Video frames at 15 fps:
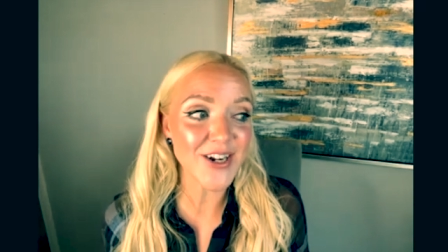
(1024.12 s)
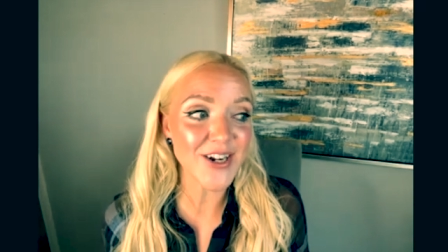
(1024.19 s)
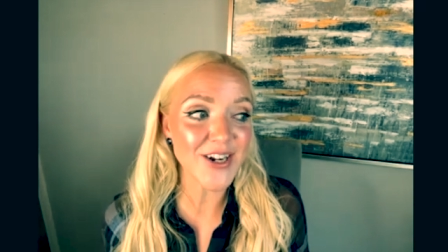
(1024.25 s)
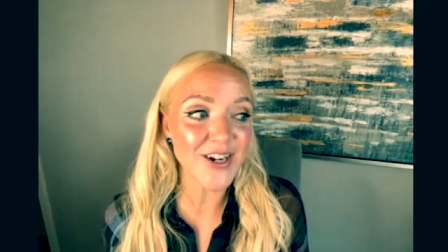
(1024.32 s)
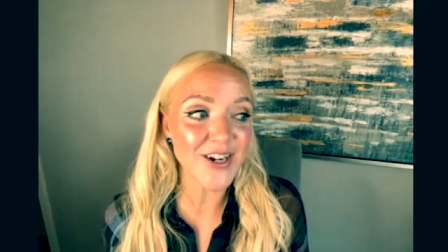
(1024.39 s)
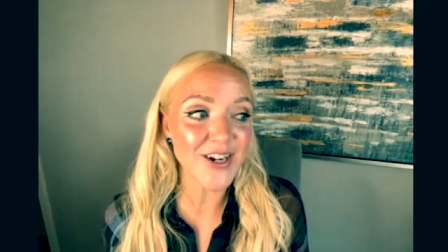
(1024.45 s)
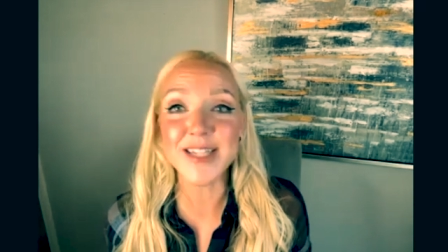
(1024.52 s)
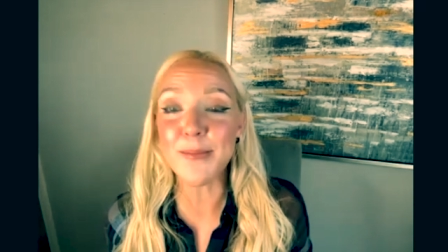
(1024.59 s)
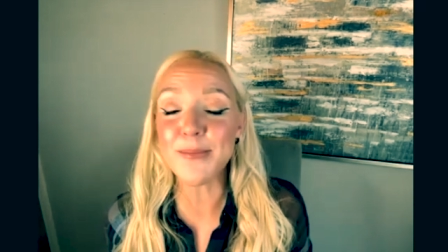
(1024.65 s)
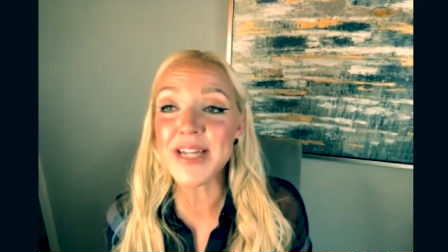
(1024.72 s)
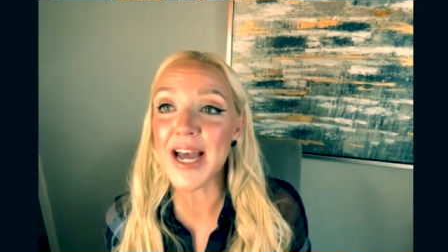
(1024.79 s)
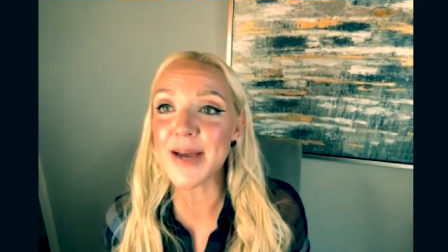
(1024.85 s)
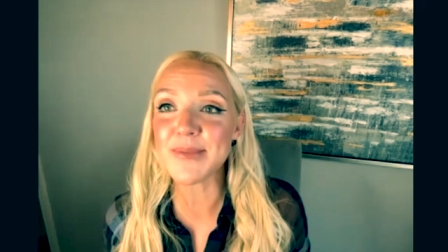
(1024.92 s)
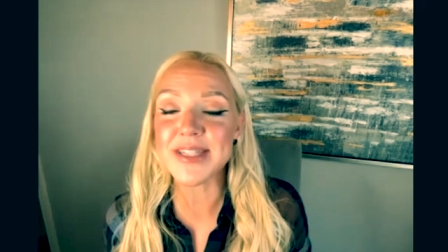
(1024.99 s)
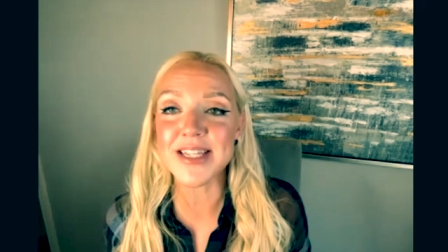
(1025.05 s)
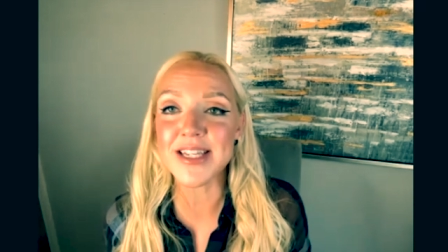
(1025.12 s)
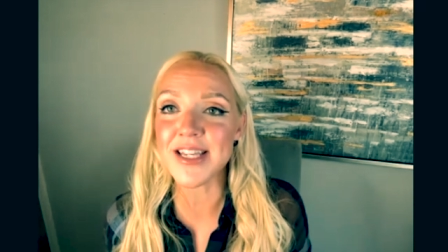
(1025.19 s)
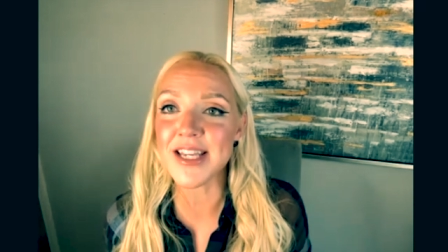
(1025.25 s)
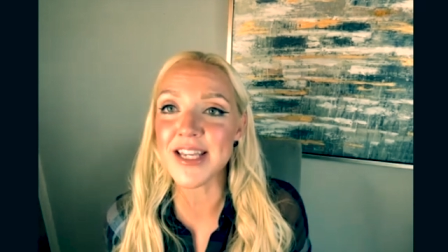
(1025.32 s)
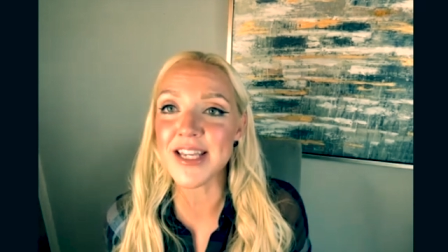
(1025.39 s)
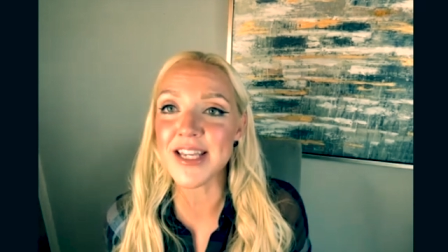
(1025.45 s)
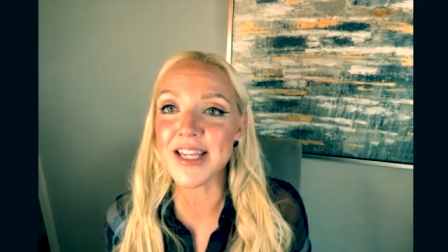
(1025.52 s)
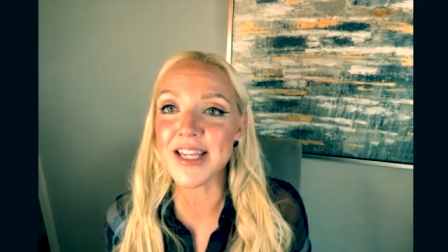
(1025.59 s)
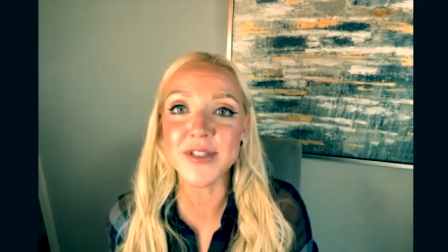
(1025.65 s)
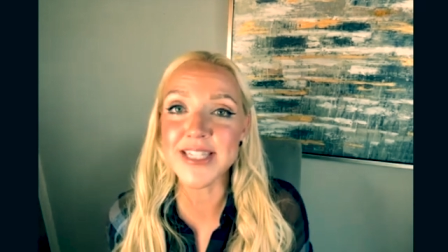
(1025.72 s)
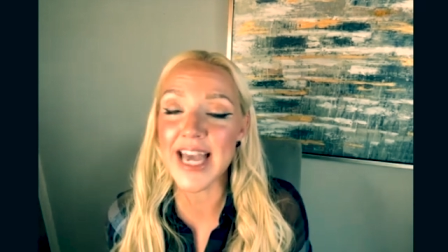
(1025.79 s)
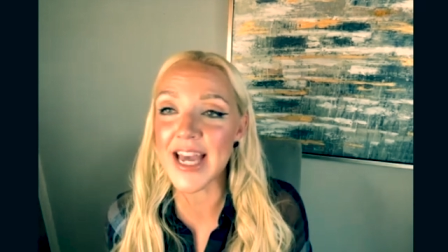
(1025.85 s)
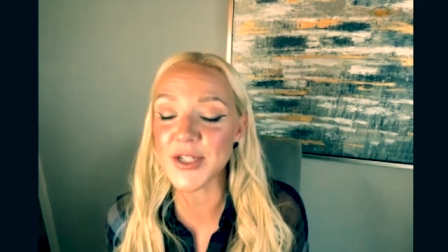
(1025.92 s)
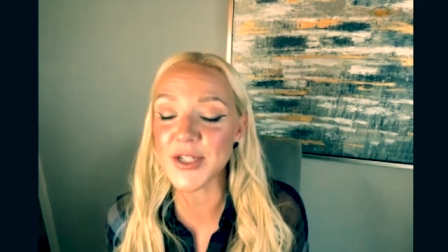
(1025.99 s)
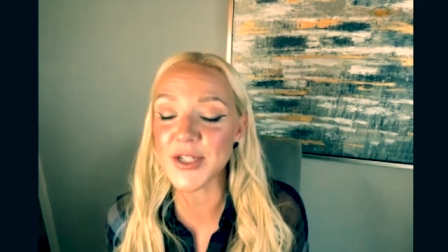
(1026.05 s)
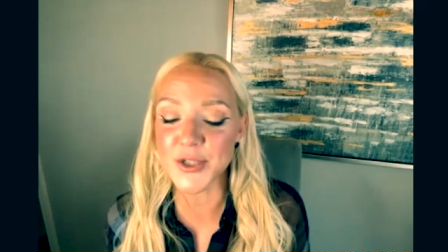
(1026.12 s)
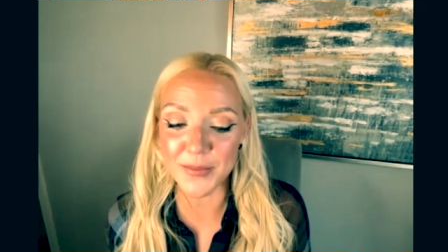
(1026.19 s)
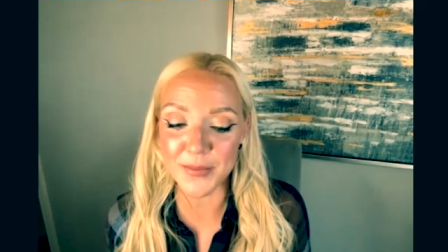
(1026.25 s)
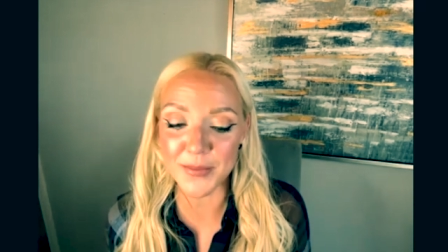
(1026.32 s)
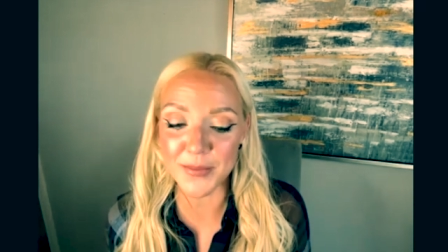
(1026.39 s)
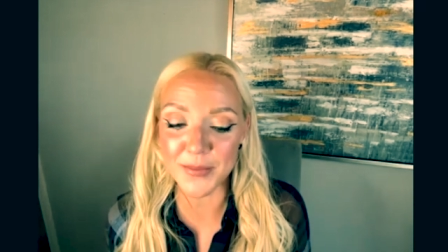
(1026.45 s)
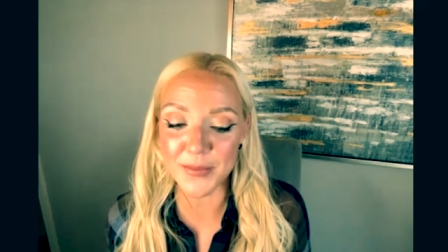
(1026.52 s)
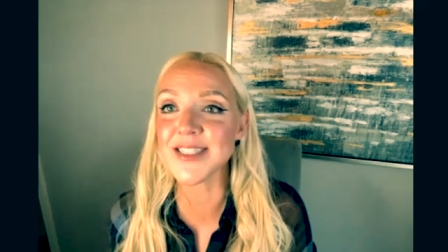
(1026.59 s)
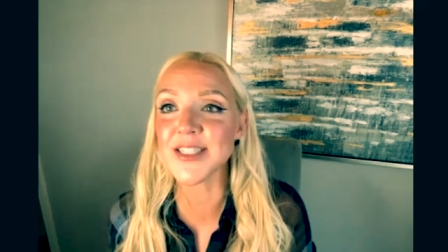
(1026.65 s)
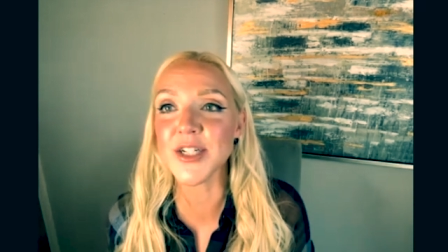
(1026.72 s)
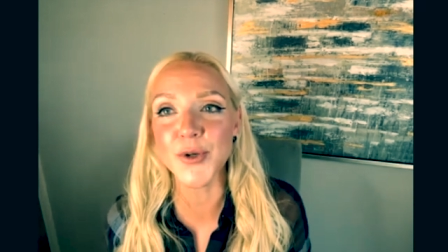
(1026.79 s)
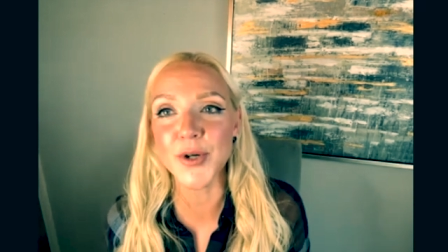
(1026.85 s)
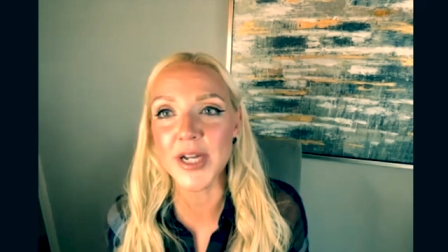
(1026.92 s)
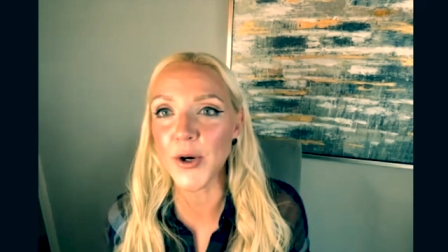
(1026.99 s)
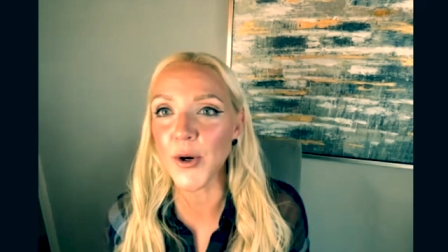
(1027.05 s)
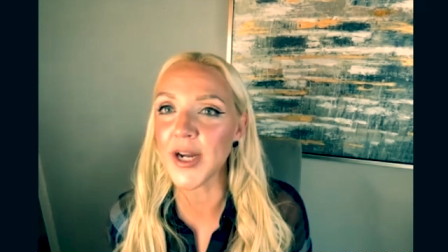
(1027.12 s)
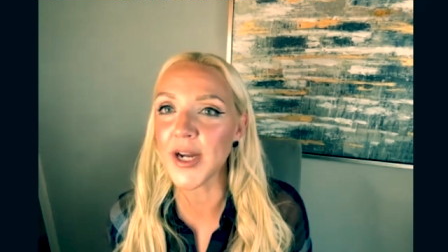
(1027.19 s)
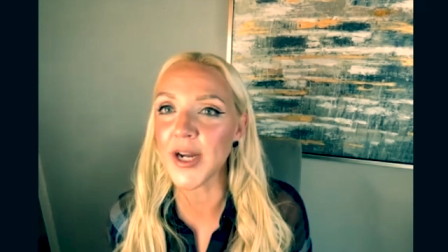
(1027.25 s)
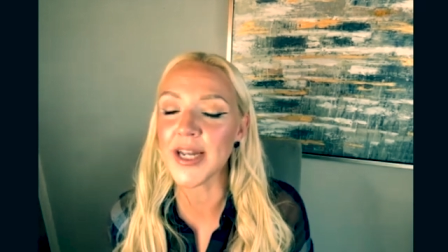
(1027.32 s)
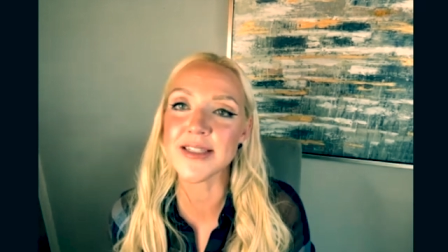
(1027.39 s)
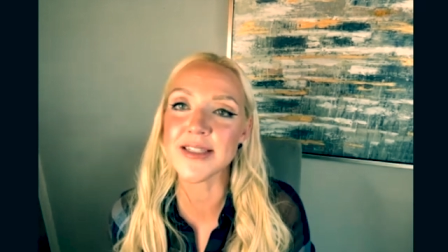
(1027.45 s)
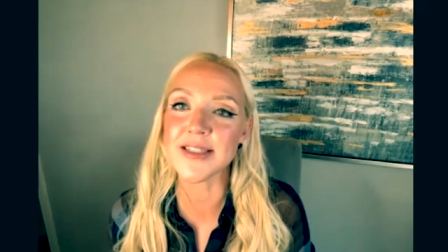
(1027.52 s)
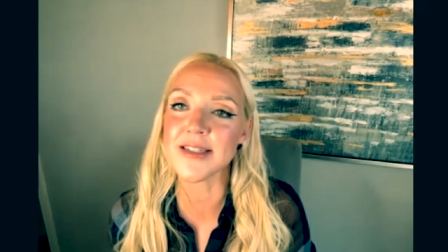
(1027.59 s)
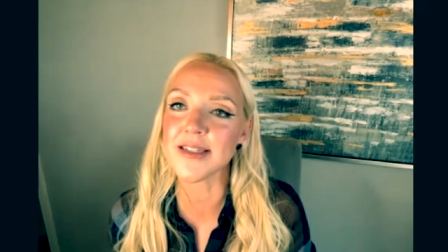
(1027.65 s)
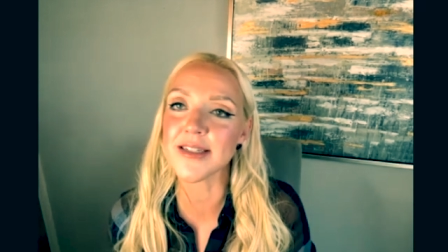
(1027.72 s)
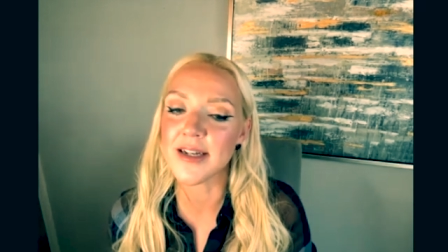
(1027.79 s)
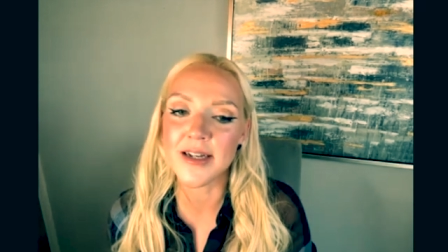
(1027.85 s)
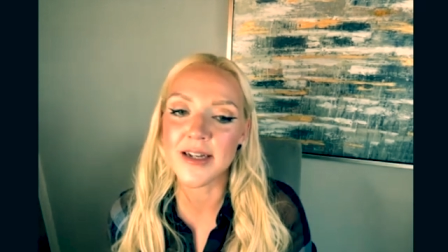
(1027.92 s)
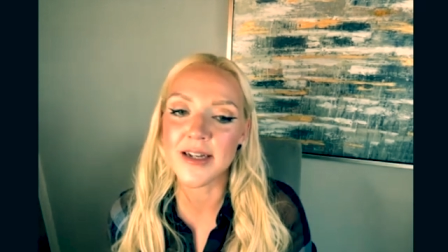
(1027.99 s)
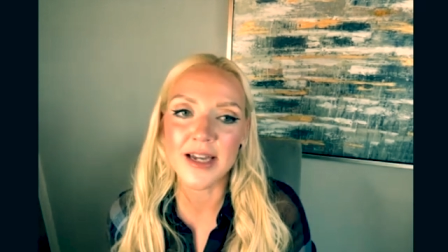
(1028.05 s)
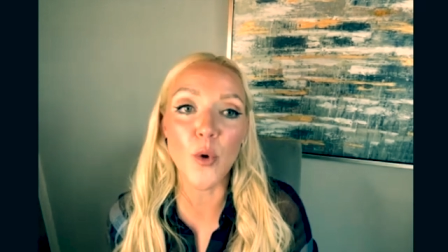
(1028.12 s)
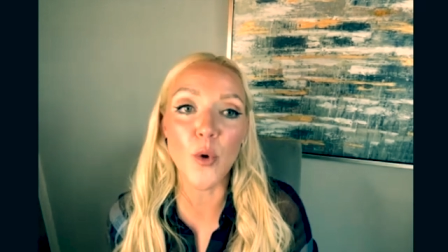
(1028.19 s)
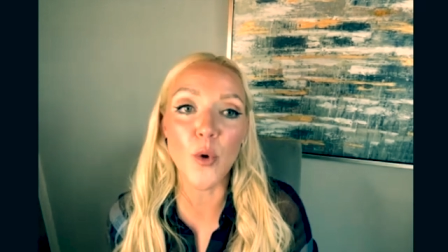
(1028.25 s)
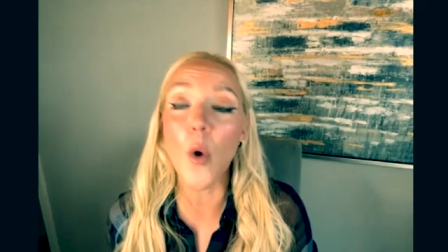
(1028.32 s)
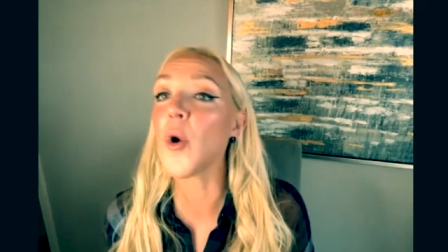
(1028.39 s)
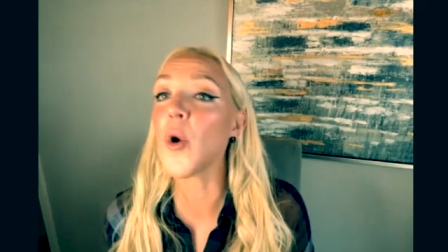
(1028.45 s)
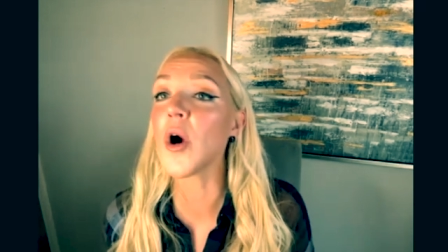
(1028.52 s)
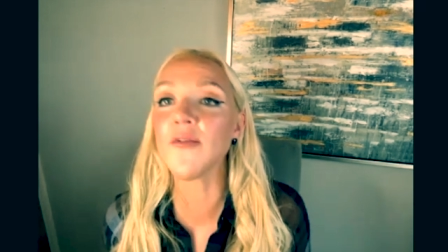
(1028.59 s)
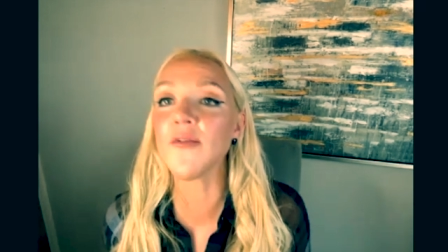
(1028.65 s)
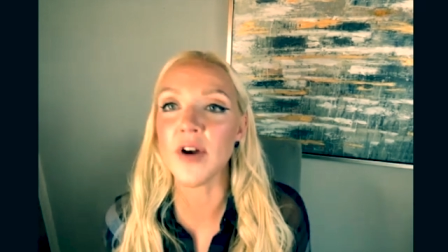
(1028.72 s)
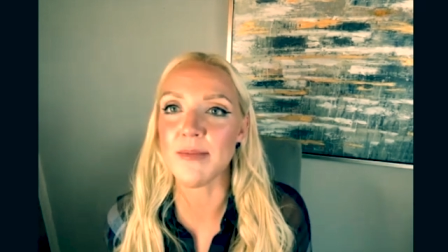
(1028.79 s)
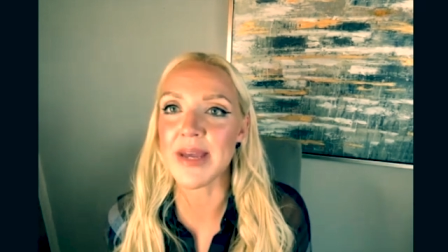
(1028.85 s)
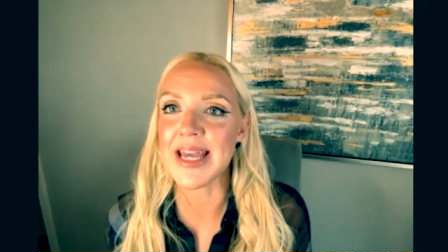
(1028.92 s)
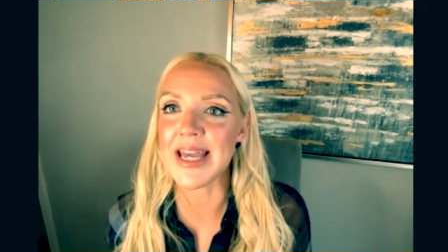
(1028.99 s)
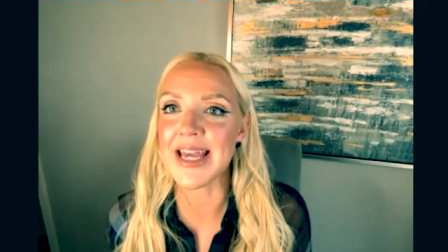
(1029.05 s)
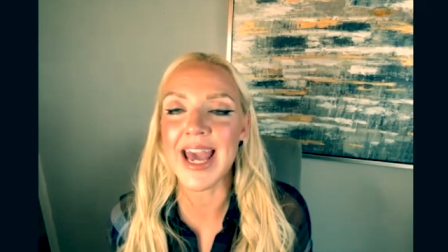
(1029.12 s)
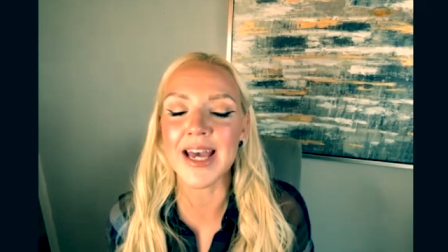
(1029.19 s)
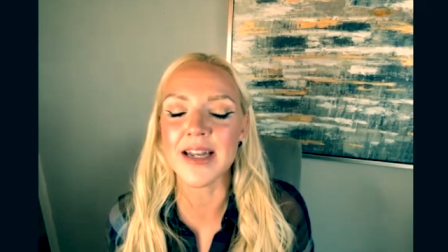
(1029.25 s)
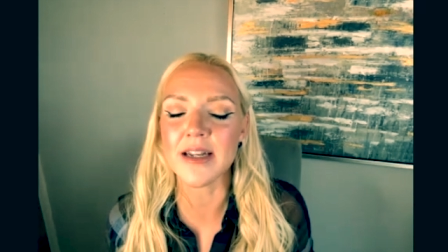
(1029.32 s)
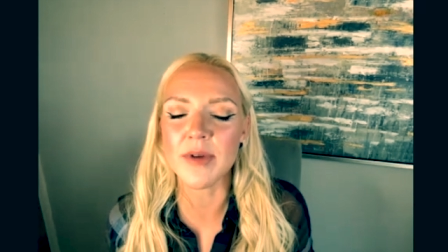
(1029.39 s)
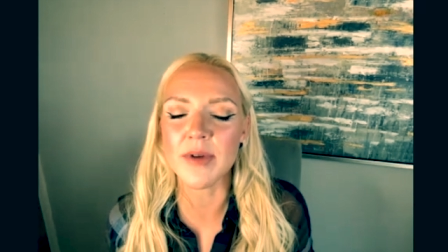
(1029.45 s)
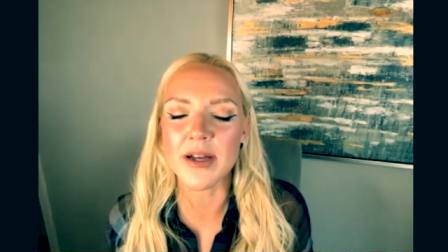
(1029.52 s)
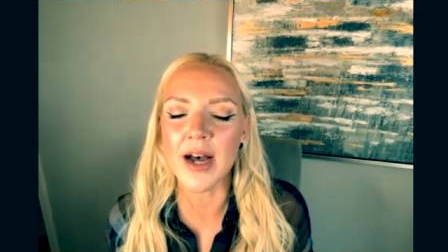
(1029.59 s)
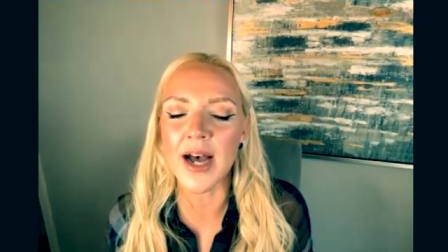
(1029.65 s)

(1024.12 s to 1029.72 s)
here is that sometimes he you say it to him and he doesn't agree or he doesn't it won't work for him. He can't.